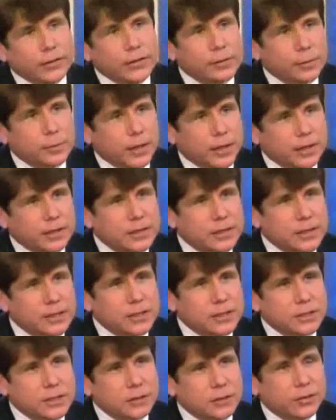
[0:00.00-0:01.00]
these
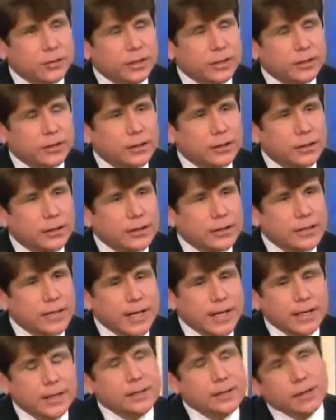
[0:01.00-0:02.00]
politicians to try to
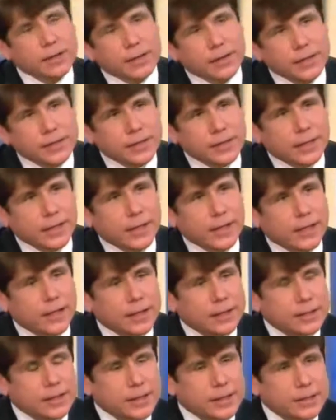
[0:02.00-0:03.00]
take things out of
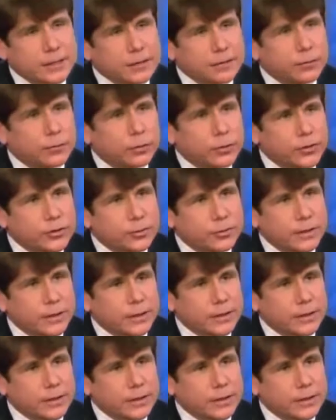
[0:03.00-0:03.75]
context and force me